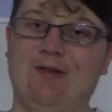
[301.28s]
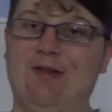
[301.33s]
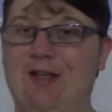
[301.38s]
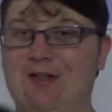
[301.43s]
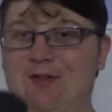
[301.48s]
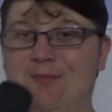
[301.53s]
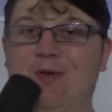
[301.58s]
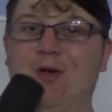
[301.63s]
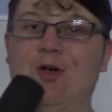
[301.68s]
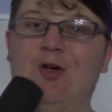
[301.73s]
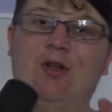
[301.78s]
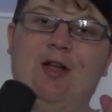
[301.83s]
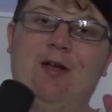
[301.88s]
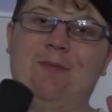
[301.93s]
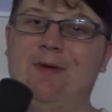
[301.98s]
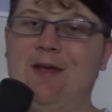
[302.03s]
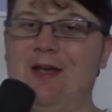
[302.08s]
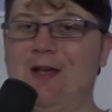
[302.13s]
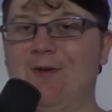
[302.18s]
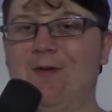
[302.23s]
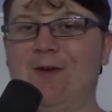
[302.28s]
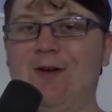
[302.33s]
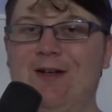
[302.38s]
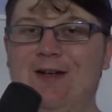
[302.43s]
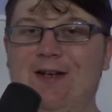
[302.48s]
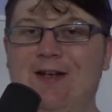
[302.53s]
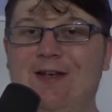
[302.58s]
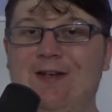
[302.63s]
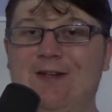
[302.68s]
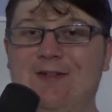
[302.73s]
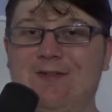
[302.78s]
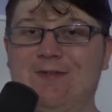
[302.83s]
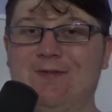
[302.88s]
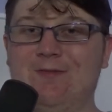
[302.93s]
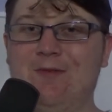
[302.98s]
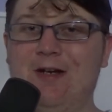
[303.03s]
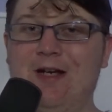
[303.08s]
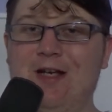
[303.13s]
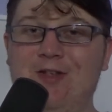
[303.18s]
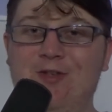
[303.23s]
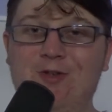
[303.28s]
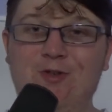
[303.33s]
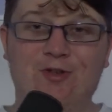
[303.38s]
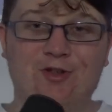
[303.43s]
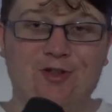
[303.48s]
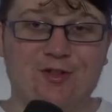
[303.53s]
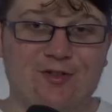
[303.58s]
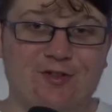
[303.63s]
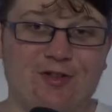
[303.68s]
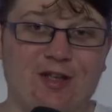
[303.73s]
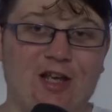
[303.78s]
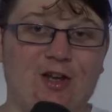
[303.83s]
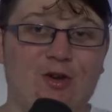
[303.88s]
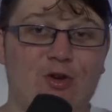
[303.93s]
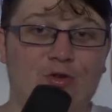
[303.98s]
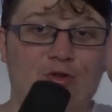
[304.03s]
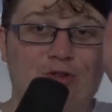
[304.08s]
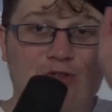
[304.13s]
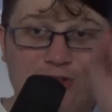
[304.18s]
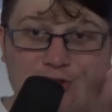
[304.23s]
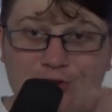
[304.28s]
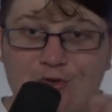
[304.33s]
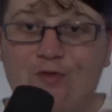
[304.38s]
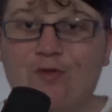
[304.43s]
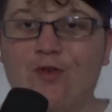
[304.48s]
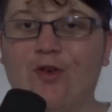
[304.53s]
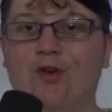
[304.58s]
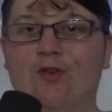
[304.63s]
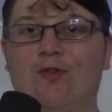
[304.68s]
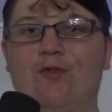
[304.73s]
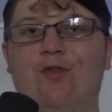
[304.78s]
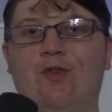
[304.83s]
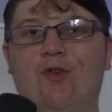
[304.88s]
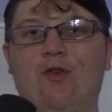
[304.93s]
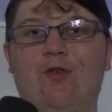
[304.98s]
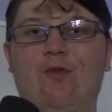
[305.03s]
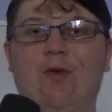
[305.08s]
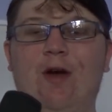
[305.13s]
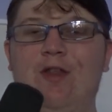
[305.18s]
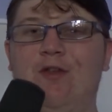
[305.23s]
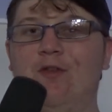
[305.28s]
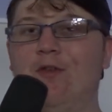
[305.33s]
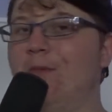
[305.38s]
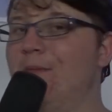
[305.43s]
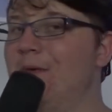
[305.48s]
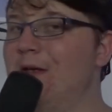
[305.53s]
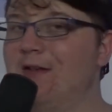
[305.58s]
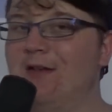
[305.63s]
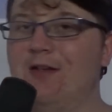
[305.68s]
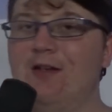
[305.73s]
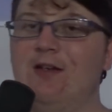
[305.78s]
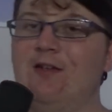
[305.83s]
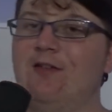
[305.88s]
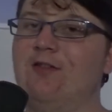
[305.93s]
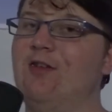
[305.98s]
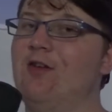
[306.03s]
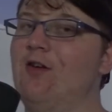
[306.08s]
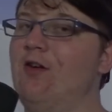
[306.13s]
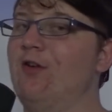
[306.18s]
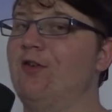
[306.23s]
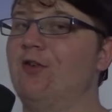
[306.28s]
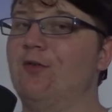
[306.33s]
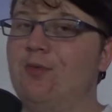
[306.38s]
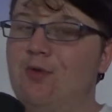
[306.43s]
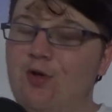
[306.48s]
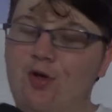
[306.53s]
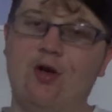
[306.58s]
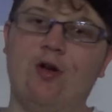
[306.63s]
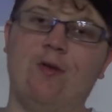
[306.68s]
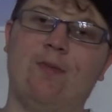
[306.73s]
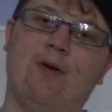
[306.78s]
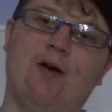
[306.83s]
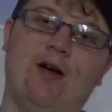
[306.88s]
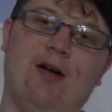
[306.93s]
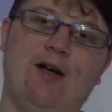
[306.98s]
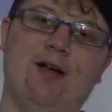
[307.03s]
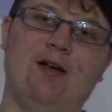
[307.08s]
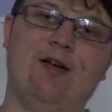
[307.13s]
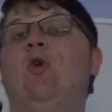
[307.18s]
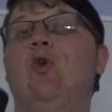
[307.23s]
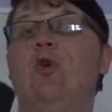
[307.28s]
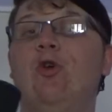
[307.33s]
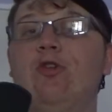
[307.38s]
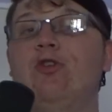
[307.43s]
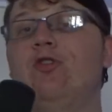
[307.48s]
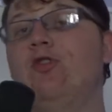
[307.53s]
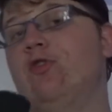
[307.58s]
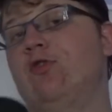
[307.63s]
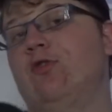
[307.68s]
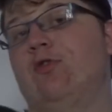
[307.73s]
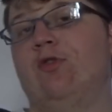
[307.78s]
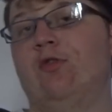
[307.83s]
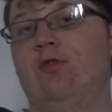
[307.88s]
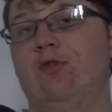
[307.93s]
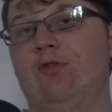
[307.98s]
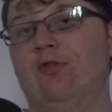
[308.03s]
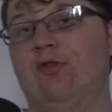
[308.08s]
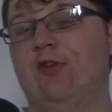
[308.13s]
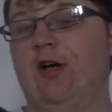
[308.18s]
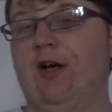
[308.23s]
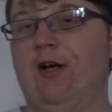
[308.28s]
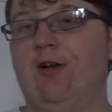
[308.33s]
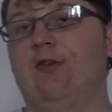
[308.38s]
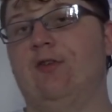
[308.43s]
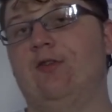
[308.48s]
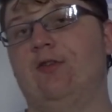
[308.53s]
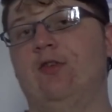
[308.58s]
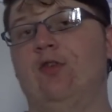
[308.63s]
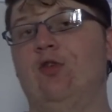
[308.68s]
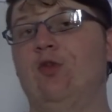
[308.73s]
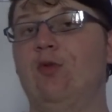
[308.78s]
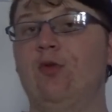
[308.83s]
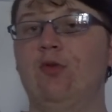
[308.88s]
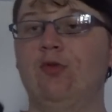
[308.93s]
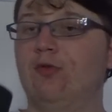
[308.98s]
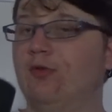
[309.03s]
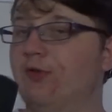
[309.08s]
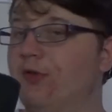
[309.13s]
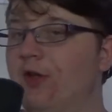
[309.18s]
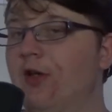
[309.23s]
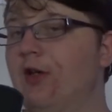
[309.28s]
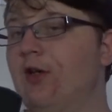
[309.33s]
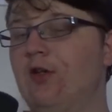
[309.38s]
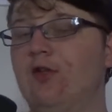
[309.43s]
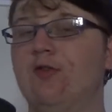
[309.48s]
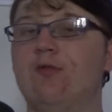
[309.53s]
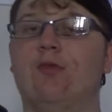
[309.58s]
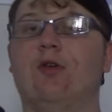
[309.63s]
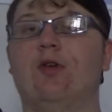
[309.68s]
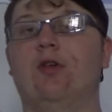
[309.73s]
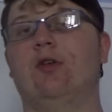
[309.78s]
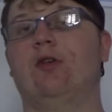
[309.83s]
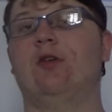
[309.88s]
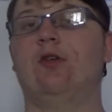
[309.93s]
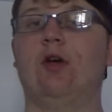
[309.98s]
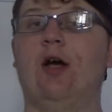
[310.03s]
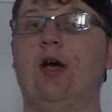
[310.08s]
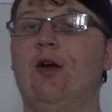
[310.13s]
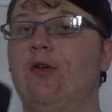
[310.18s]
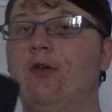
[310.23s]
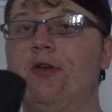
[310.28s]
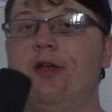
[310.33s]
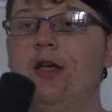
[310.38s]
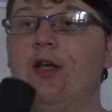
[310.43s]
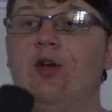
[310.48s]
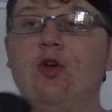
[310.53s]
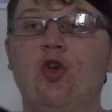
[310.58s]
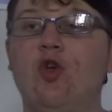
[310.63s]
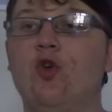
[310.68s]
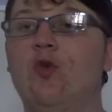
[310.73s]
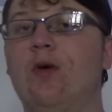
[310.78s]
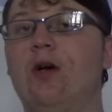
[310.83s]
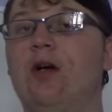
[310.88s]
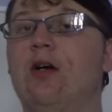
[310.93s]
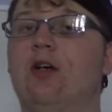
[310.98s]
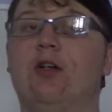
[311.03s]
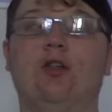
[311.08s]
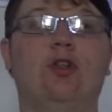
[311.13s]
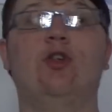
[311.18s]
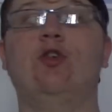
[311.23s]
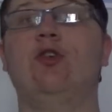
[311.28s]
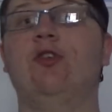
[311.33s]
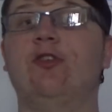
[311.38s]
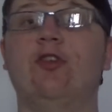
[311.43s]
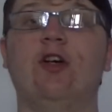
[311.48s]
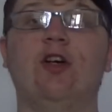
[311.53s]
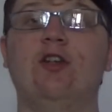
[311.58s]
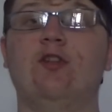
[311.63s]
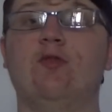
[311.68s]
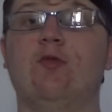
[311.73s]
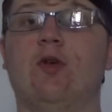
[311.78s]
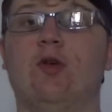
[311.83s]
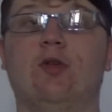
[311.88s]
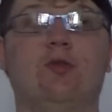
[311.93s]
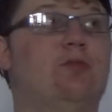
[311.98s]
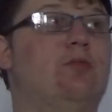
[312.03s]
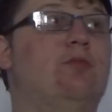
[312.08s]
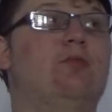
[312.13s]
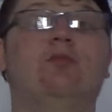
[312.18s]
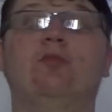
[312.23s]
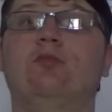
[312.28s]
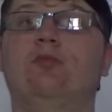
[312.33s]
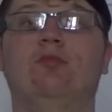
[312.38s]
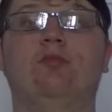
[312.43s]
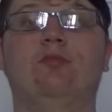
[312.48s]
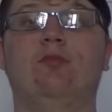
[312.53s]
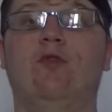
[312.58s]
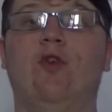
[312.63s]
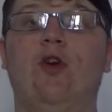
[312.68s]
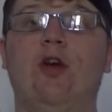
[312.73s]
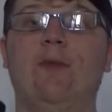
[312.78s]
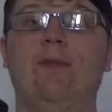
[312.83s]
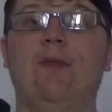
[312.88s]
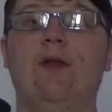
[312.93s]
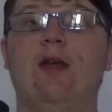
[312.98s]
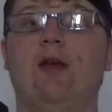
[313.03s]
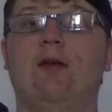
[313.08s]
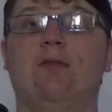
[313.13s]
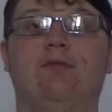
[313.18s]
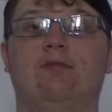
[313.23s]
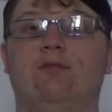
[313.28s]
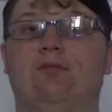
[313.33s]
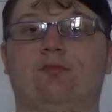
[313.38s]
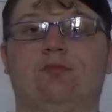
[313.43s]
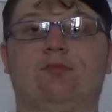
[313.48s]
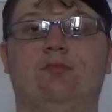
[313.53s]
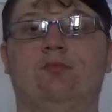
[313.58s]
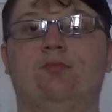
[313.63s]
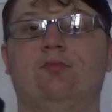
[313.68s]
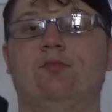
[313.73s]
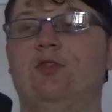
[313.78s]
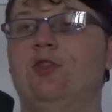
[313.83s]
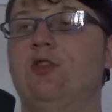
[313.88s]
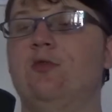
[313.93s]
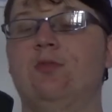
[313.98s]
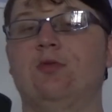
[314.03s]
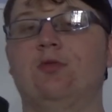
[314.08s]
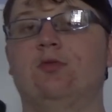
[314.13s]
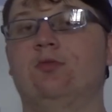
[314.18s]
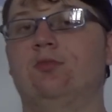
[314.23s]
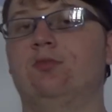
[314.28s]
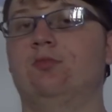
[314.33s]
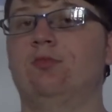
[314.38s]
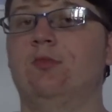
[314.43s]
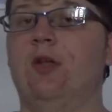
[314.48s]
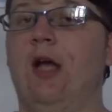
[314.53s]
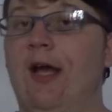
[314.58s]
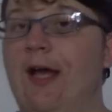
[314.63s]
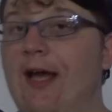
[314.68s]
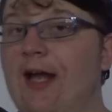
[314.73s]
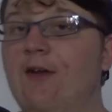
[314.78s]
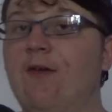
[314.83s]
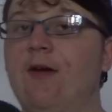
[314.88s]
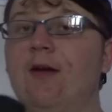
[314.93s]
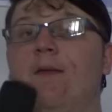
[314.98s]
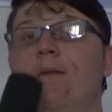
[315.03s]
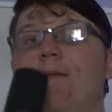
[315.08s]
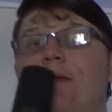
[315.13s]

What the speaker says: there's a poll up here right now where you can say who you vote for, whether it be T-Series or Pewdiepie. Who do you side on? Whose side are you on? I don't care who you are. Whose side are you on? Vote up there. Simple. Anyway,